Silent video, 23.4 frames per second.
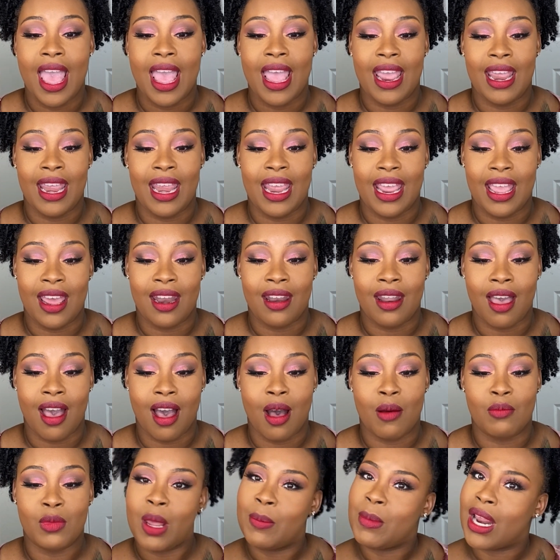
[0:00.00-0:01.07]
And
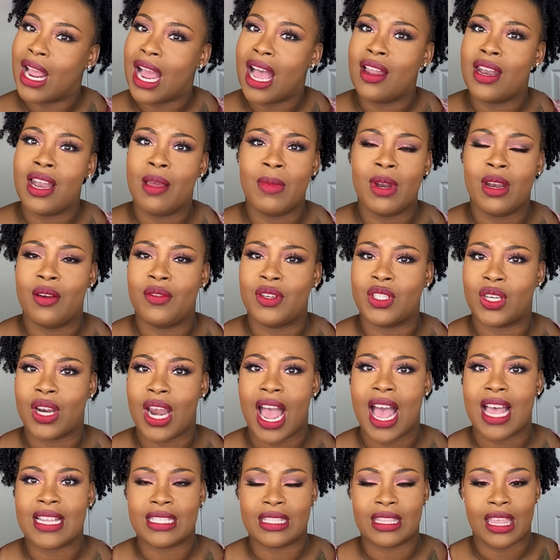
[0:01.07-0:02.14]
let me know what you
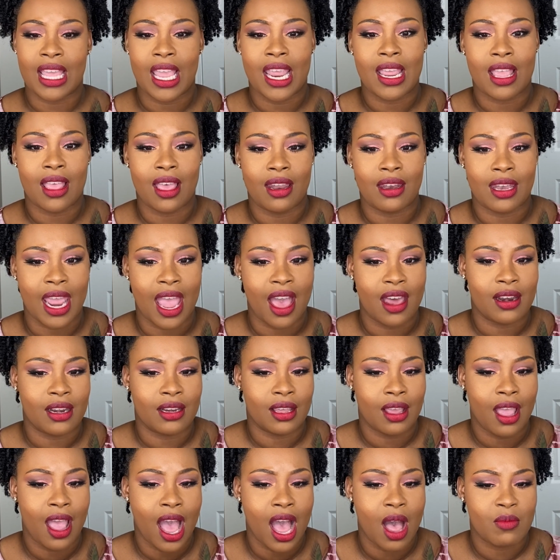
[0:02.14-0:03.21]
guys think down in the
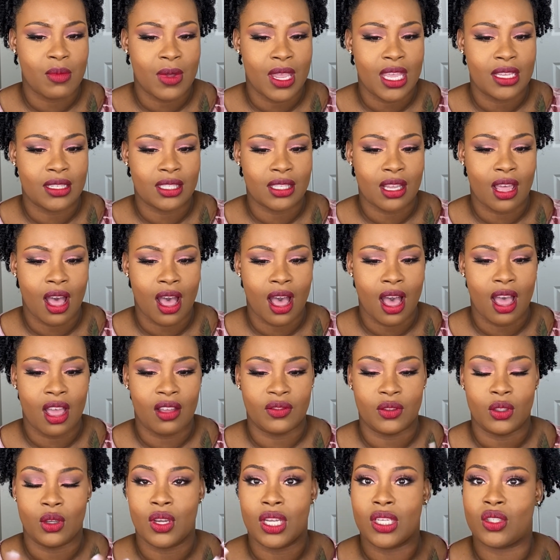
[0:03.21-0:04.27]
comments.
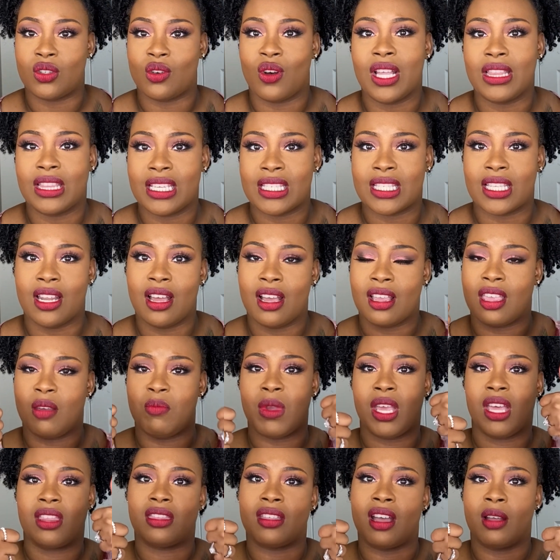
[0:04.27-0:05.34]
If you enjoyed this look, give me
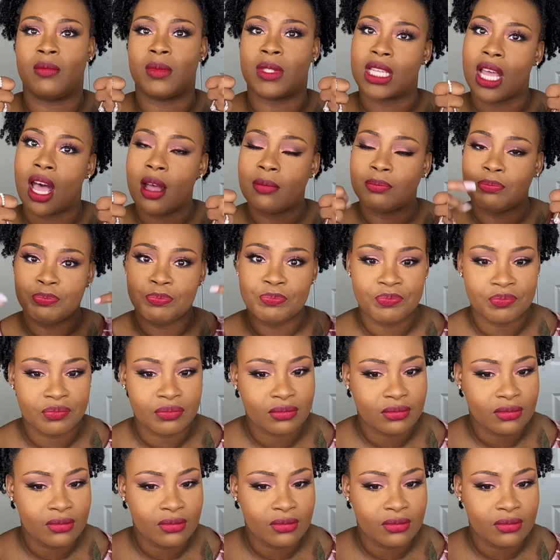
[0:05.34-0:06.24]
a thumbs up.